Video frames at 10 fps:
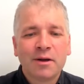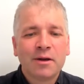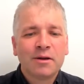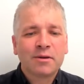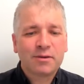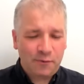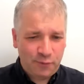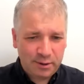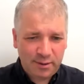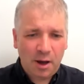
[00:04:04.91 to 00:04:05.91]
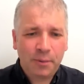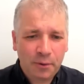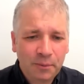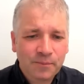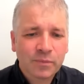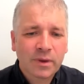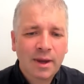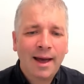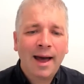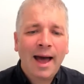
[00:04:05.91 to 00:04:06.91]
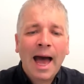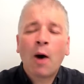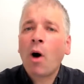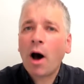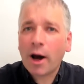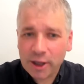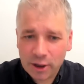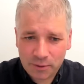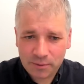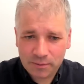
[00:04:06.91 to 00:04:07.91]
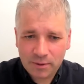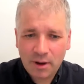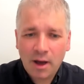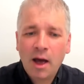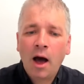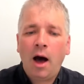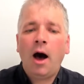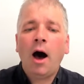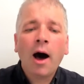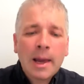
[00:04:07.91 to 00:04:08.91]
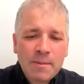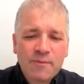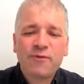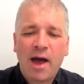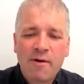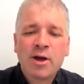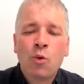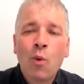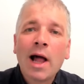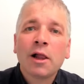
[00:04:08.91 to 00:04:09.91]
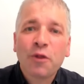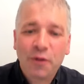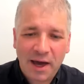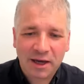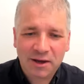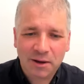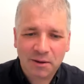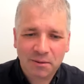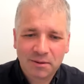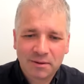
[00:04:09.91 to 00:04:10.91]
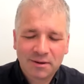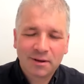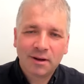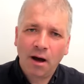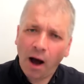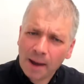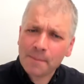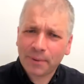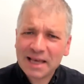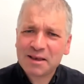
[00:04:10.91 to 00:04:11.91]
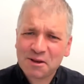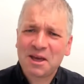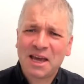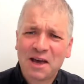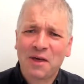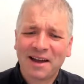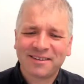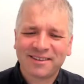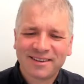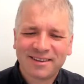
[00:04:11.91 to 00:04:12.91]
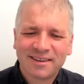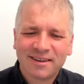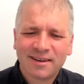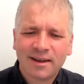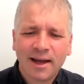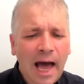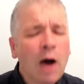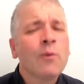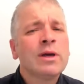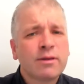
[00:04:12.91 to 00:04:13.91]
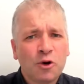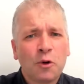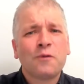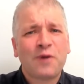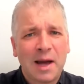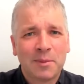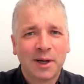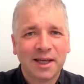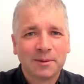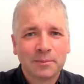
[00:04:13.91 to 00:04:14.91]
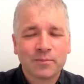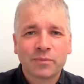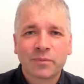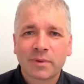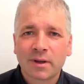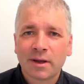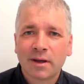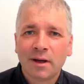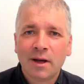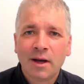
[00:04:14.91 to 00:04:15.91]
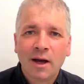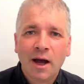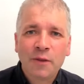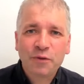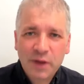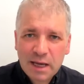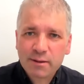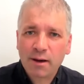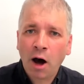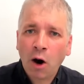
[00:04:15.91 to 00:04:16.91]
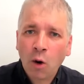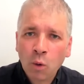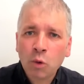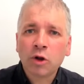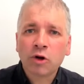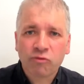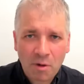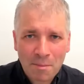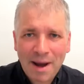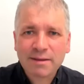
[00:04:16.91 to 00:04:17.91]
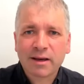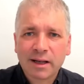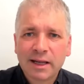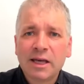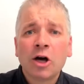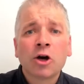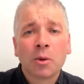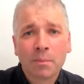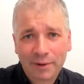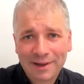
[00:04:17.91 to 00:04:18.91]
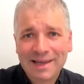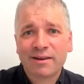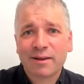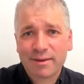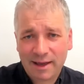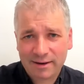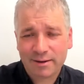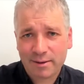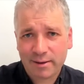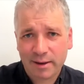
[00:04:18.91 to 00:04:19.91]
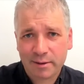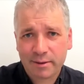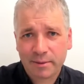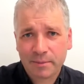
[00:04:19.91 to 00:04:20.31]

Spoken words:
So, for example, how are you? I'm very well, thank you. I'm pleased to hear that. How is your family? And these are all grammatically complete sentences.